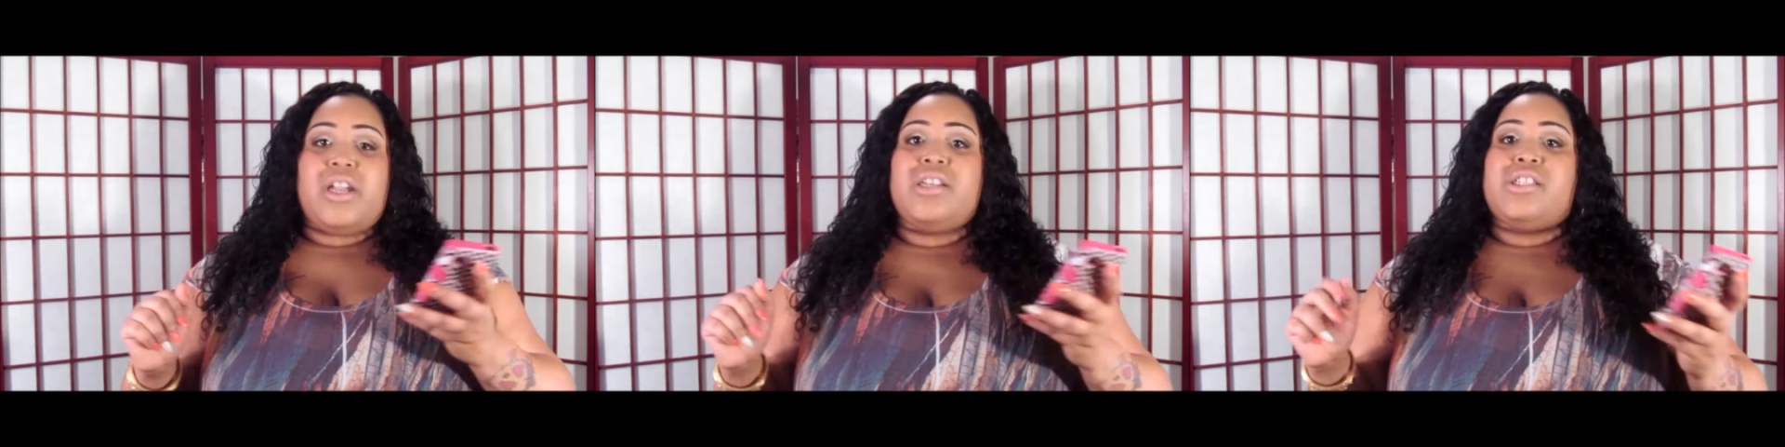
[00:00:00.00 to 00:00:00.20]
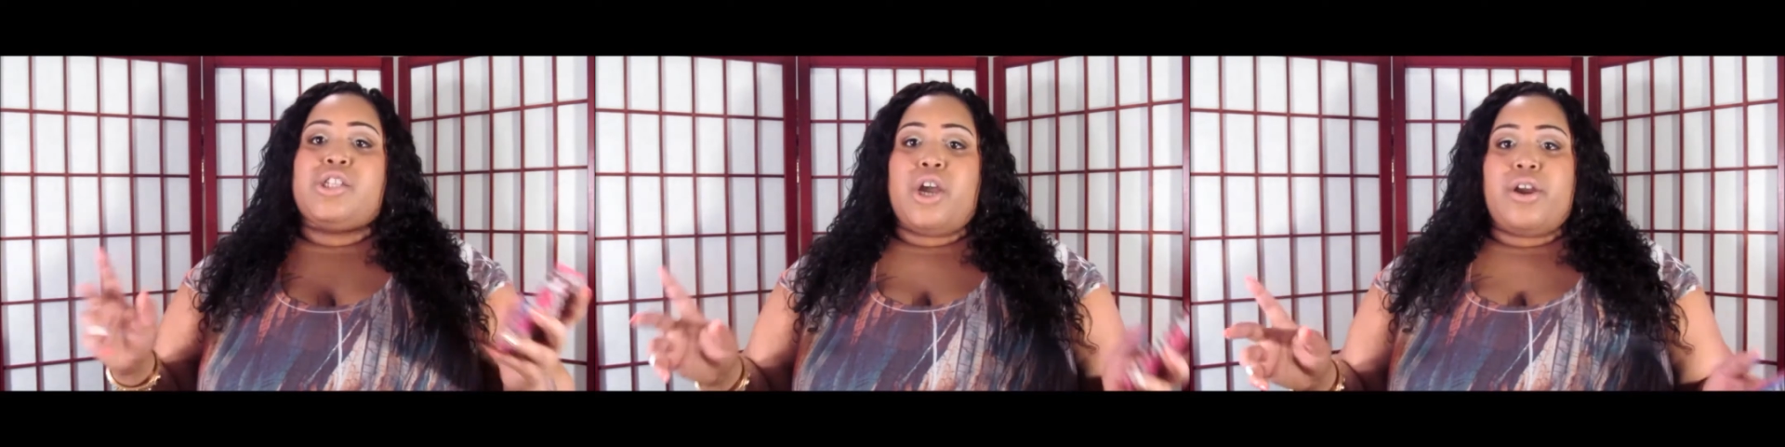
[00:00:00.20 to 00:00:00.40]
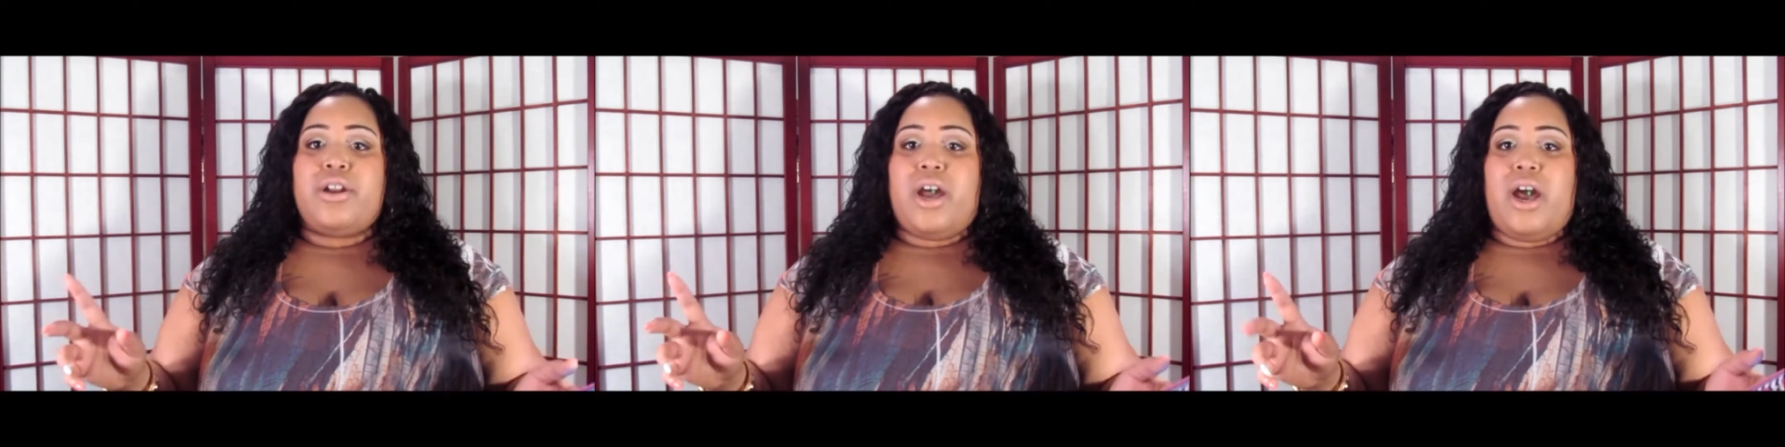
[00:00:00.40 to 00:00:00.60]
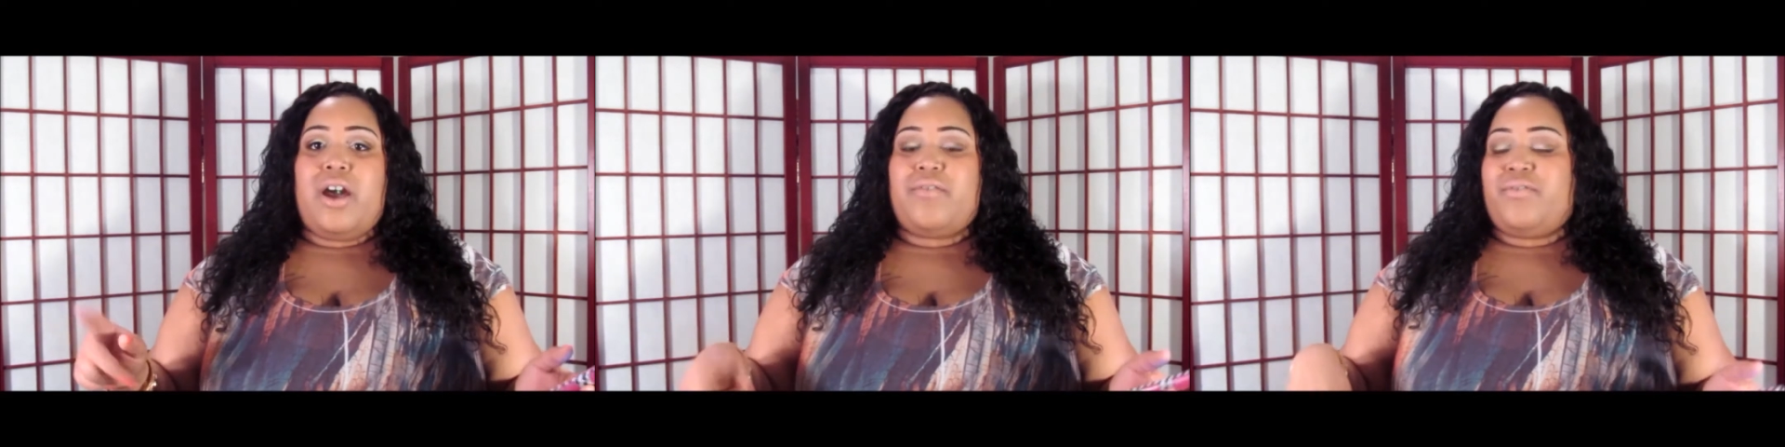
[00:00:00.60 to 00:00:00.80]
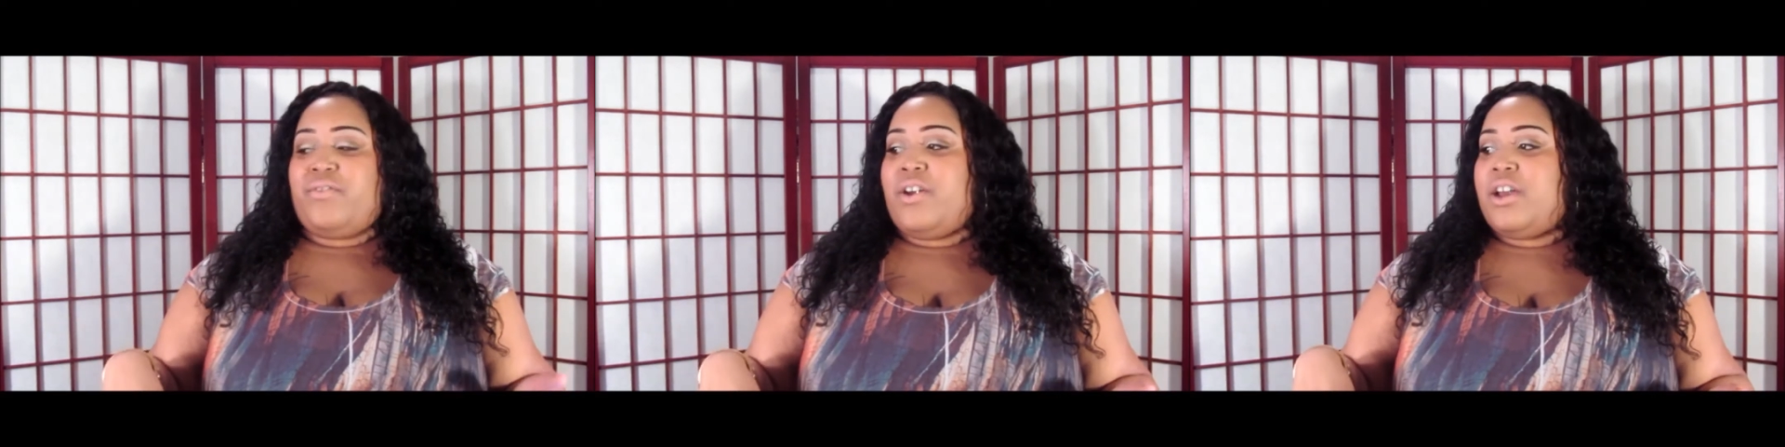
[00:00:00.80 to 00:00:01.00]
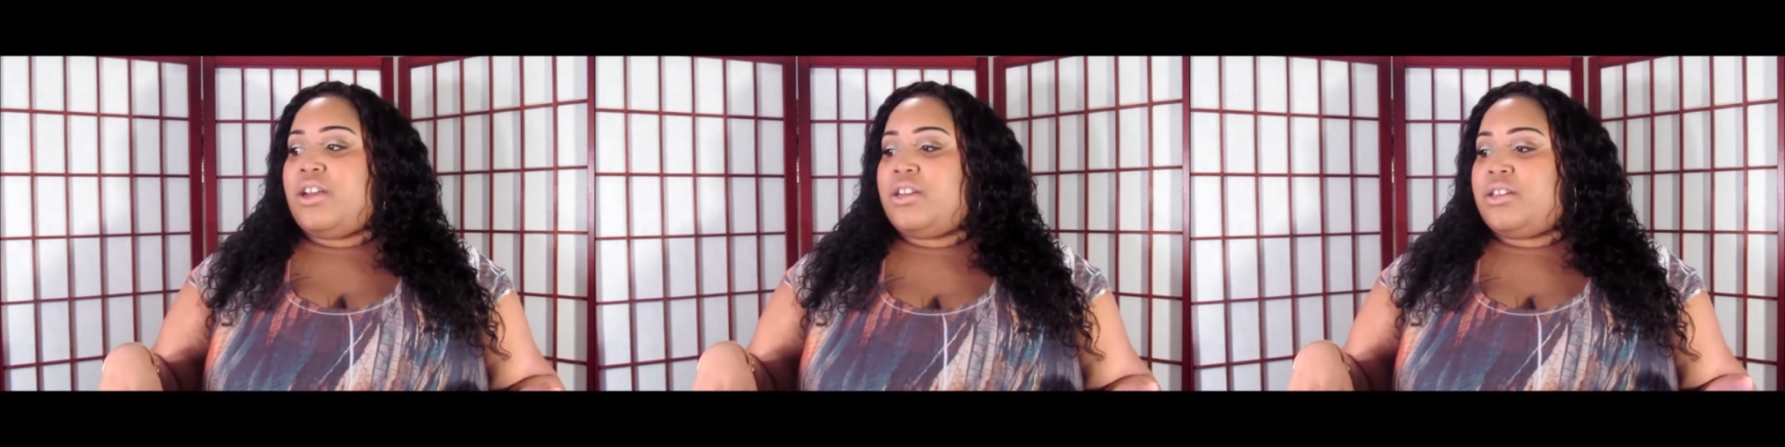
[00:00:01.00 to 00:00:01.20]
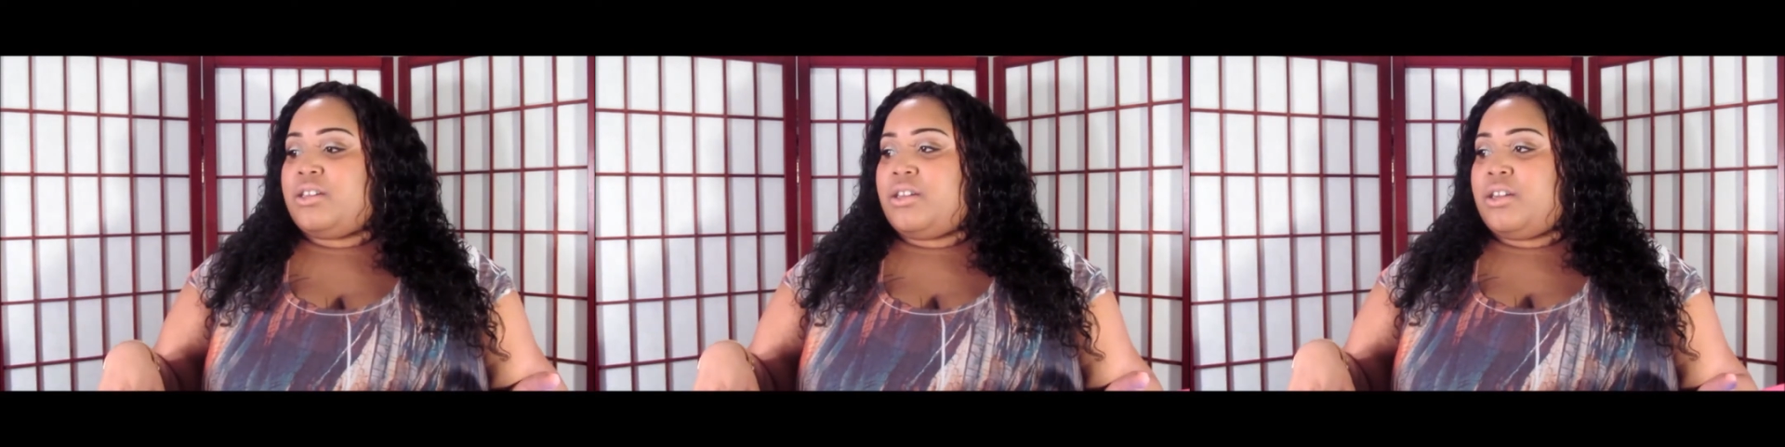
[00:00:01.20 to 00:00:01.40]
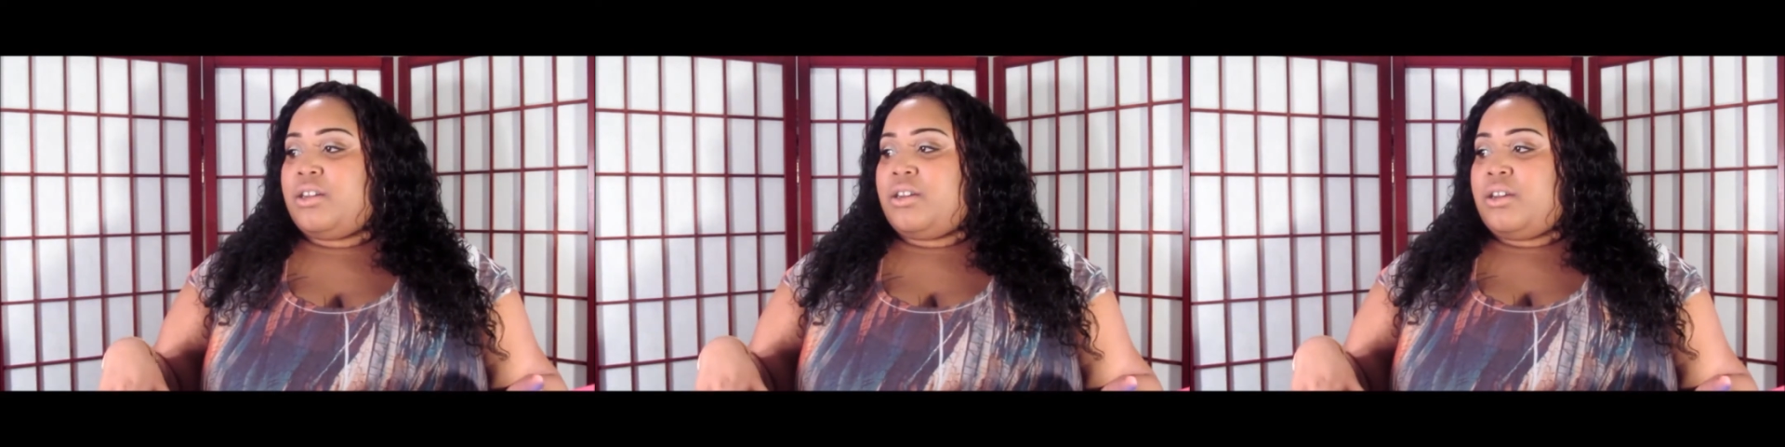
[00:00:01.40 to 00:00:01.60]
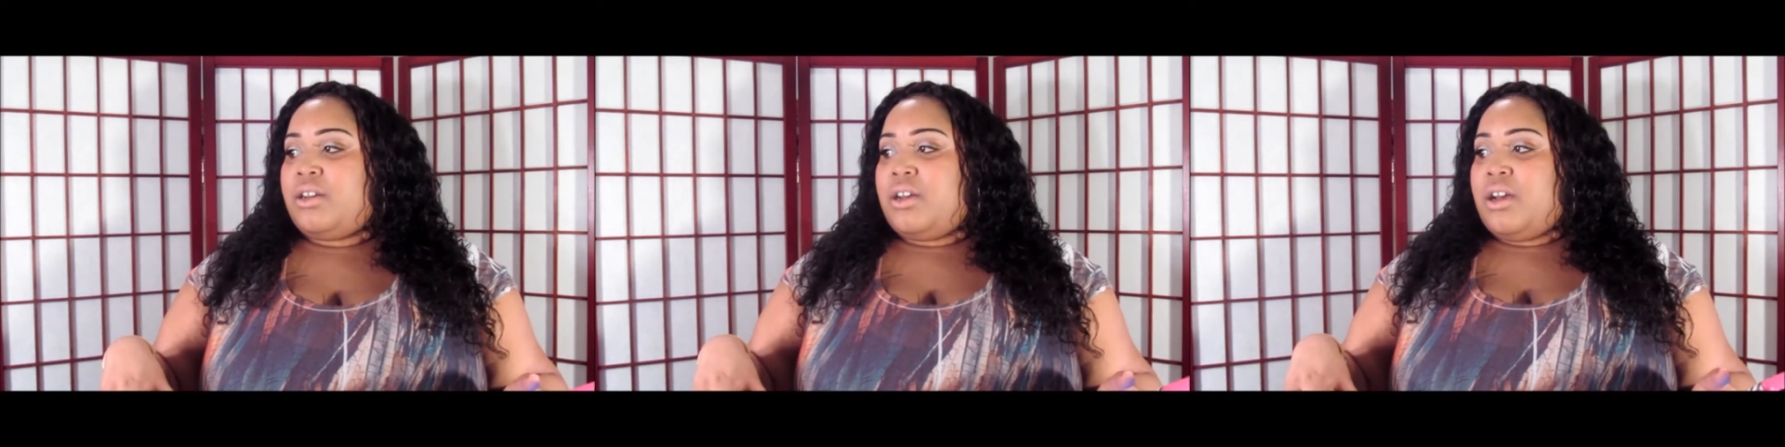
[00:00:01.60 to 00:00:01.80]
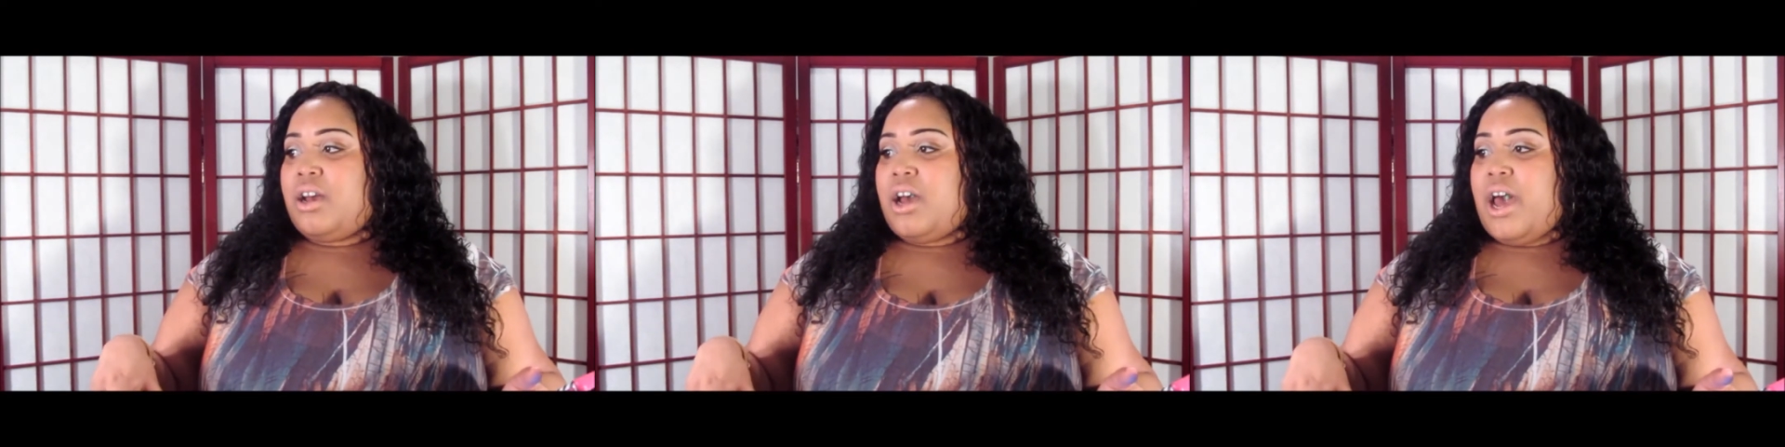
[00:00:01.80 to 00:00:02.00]
Turn off.
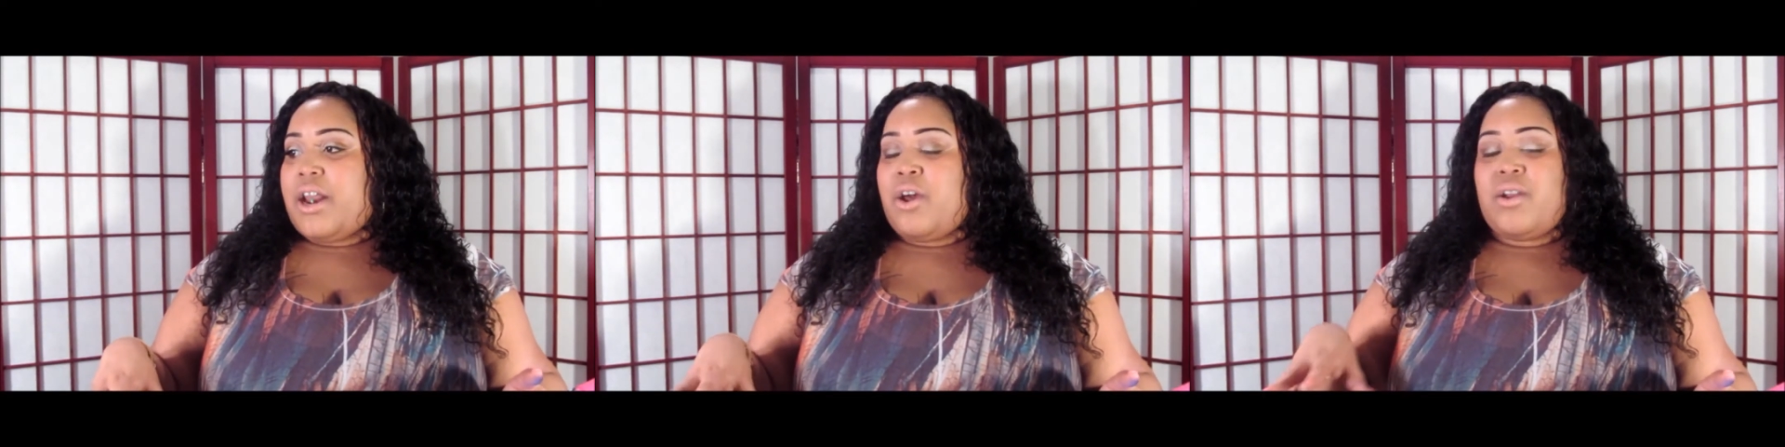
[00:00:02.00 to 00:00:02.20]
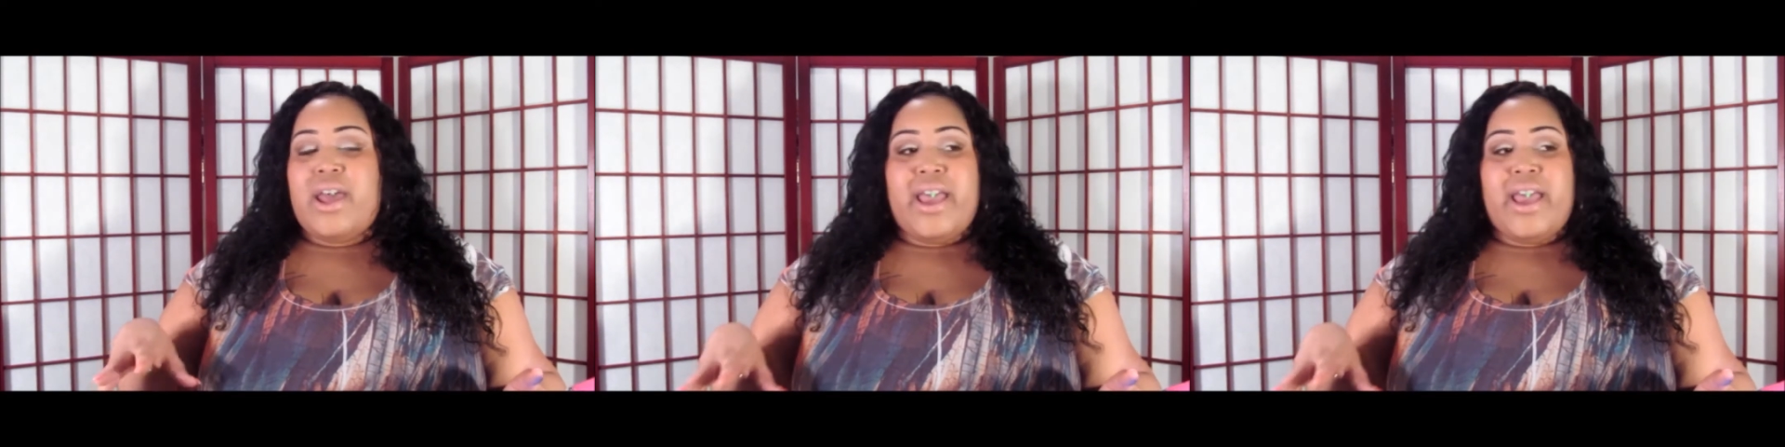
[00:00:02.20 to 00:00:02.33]
I don't